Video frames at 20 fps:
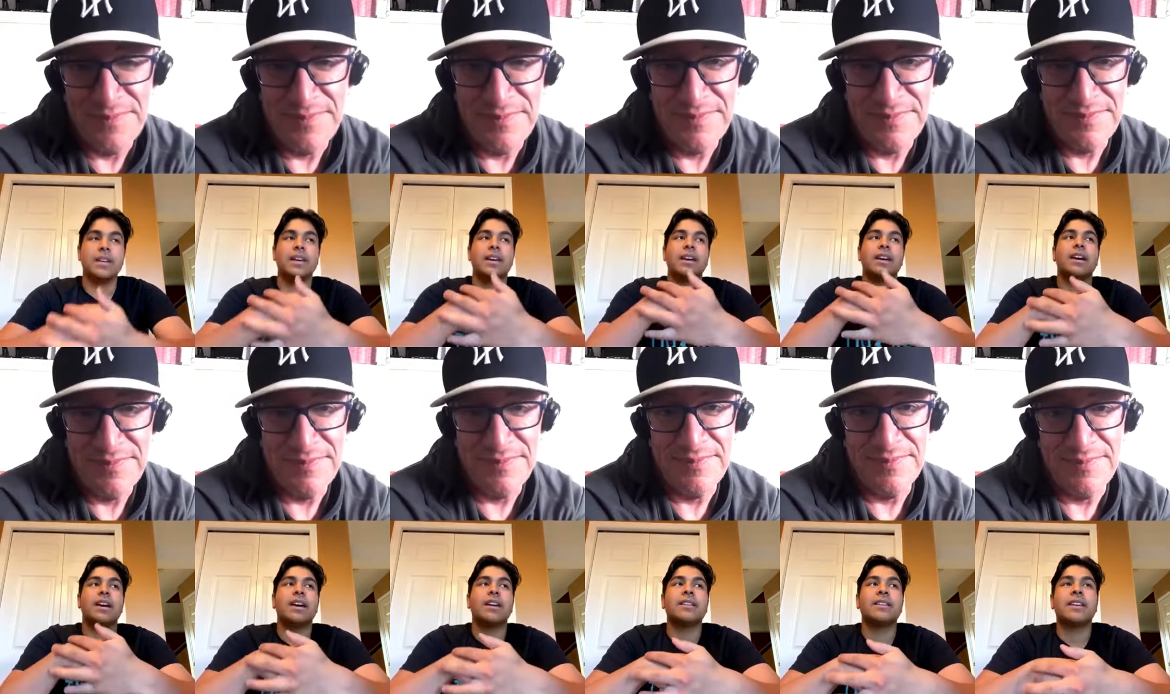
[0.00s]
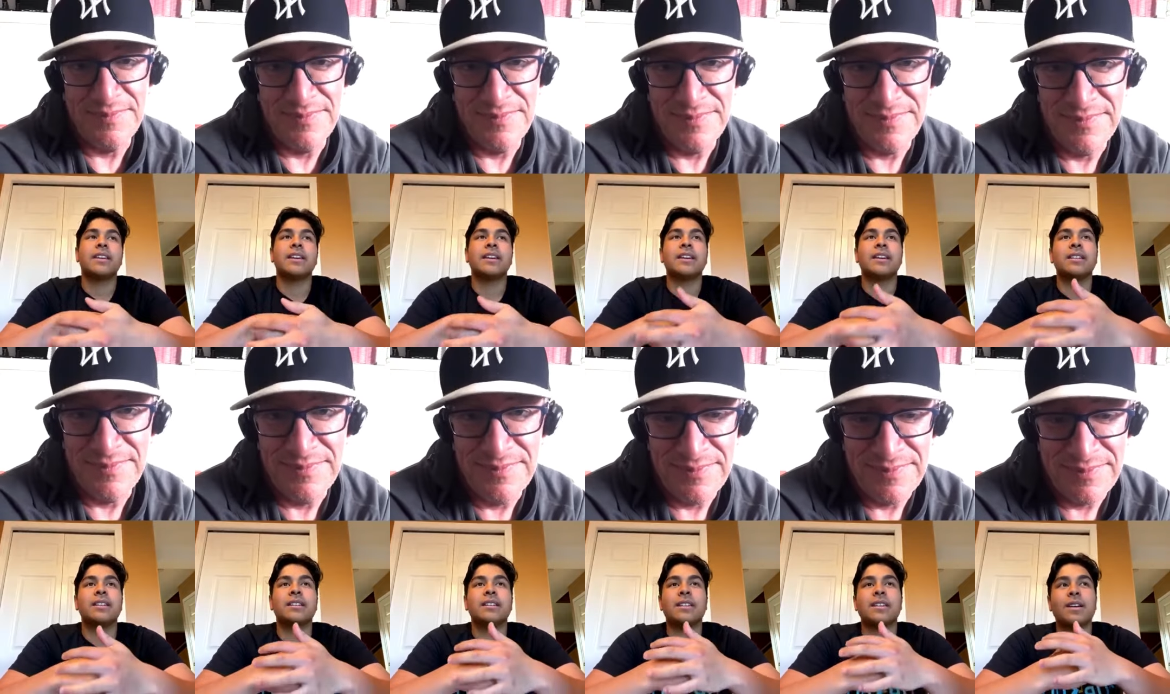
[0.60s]
Speaker 1: And then
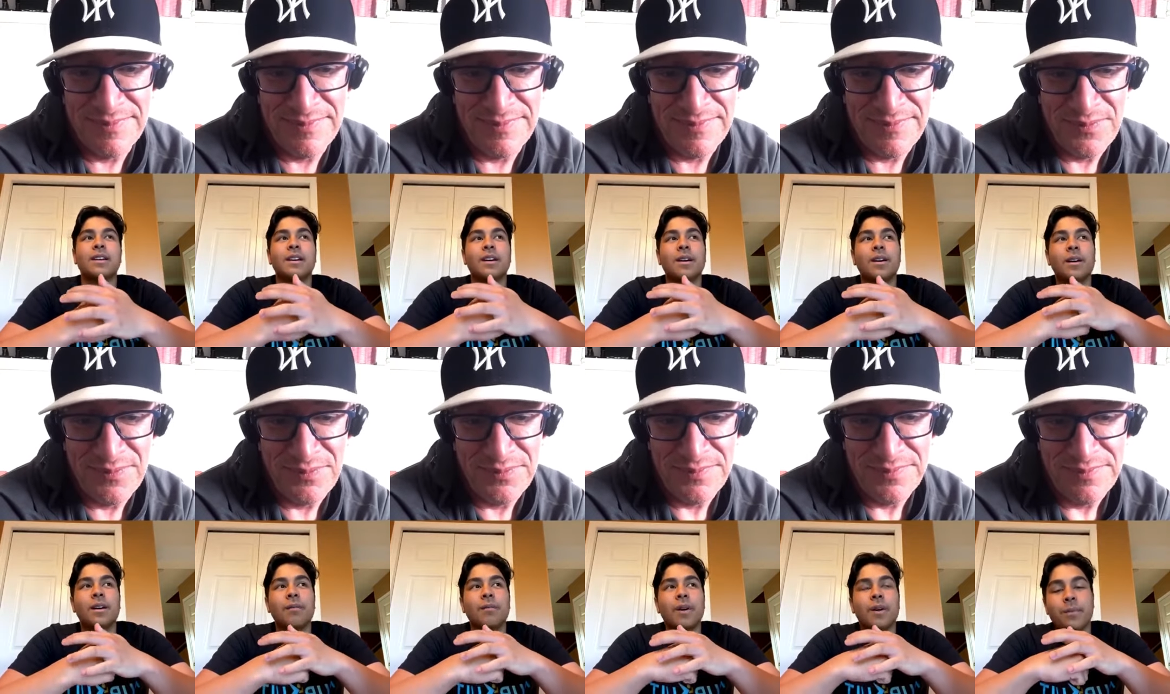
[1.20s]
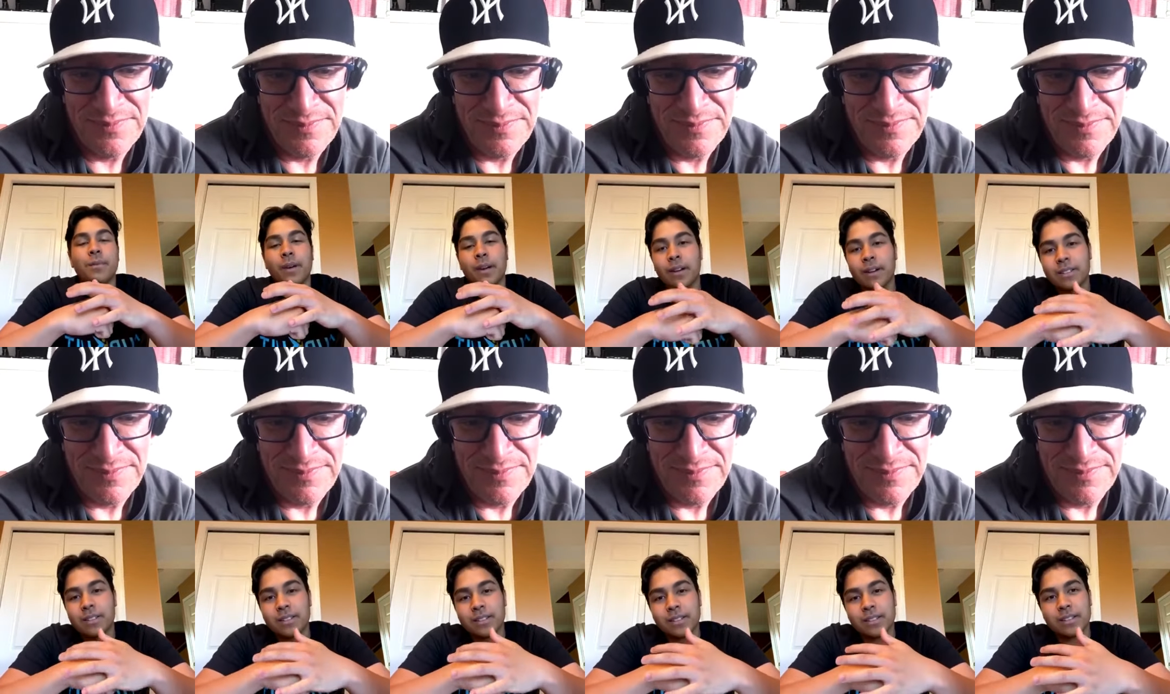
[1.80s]
my
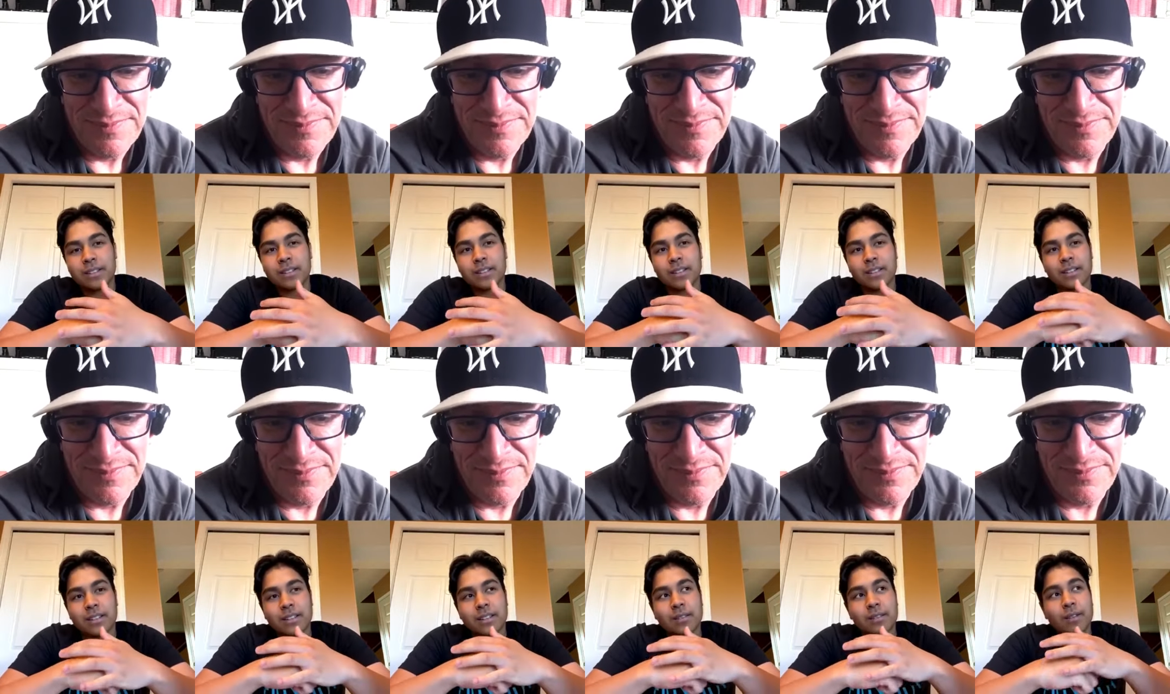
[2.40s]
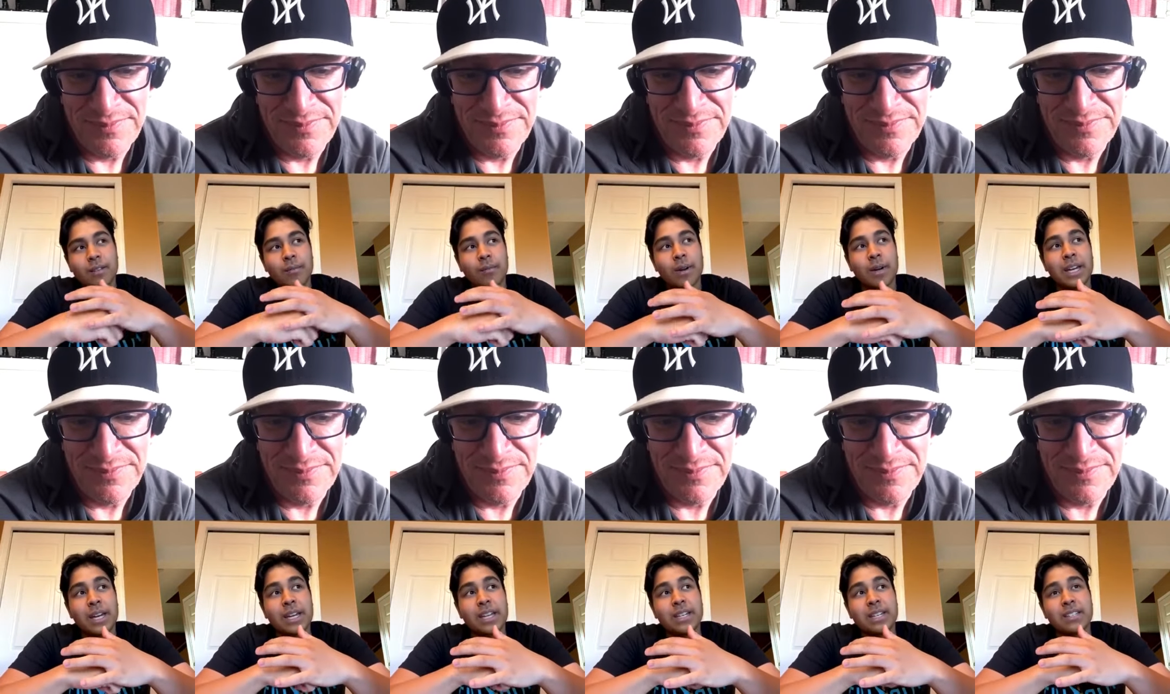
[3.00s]
parents,
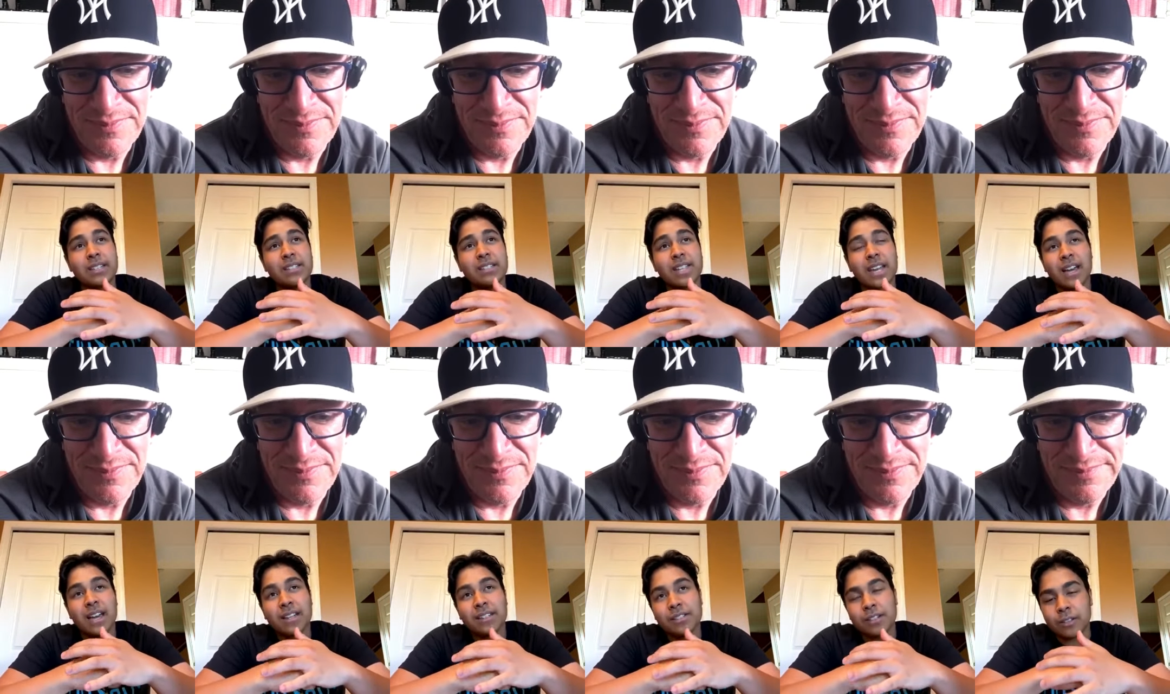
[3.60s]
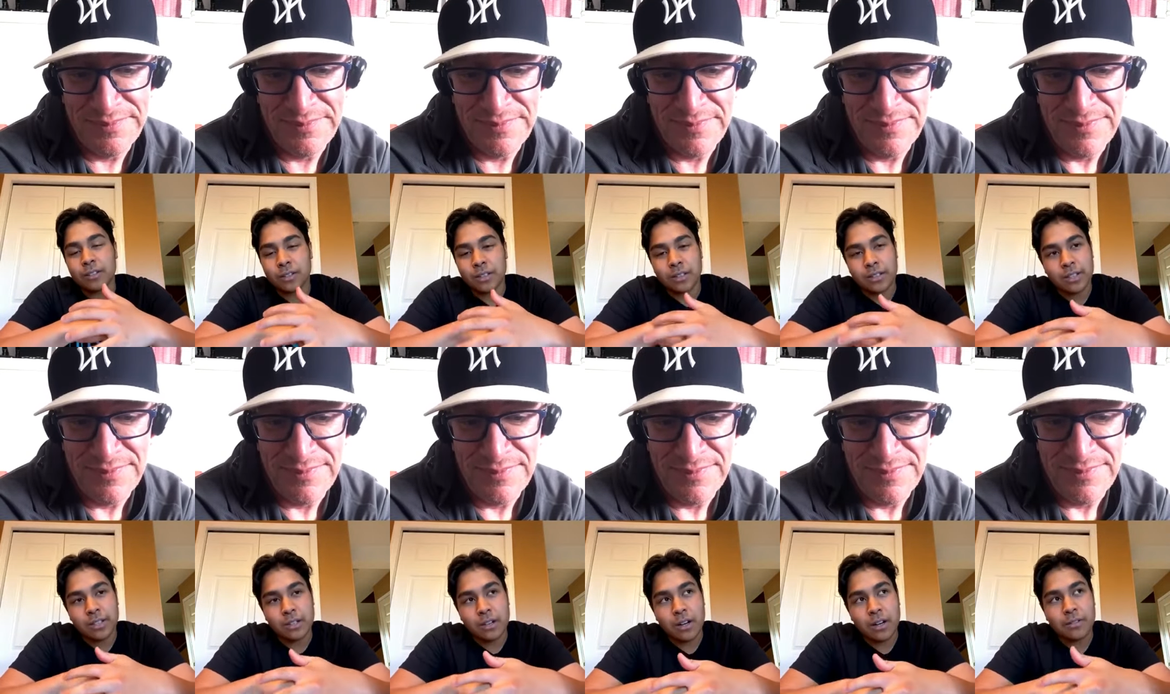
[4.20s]
my dad's currently laid
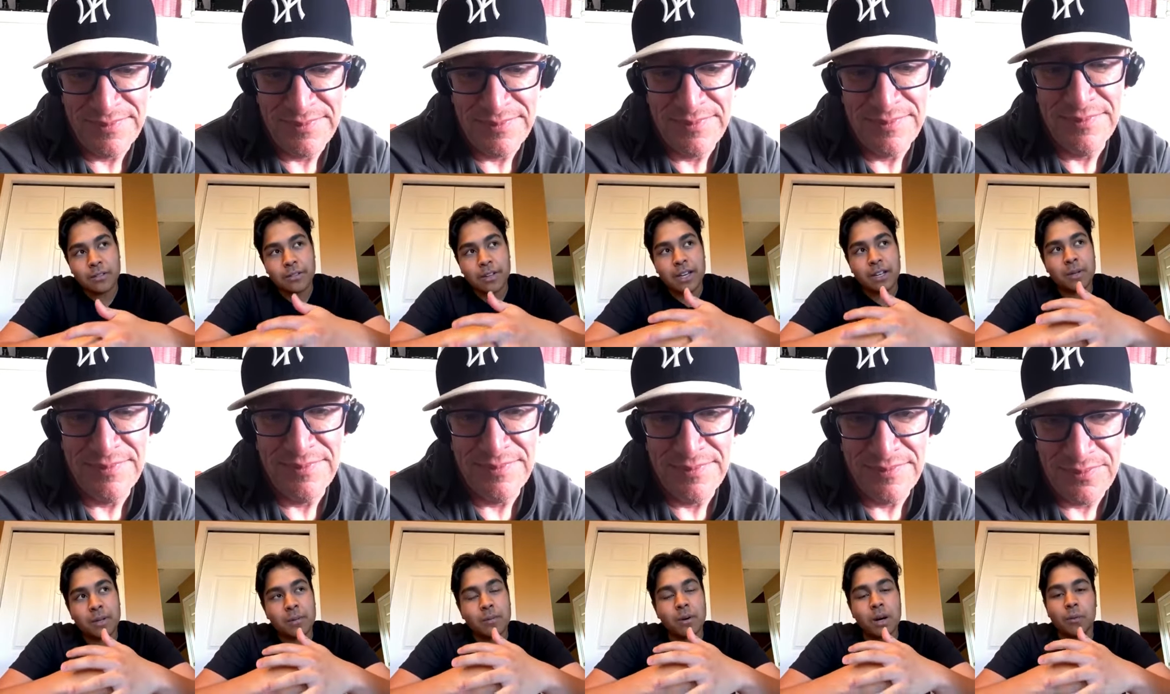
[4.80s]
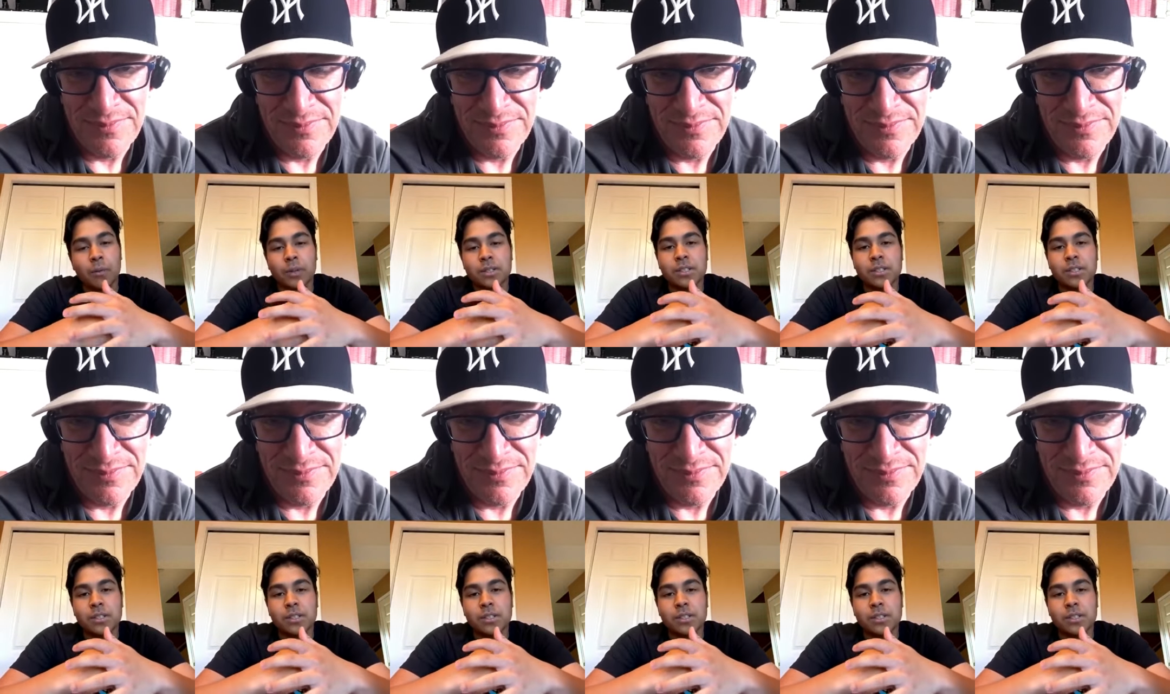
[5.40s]
off, and my mom works at the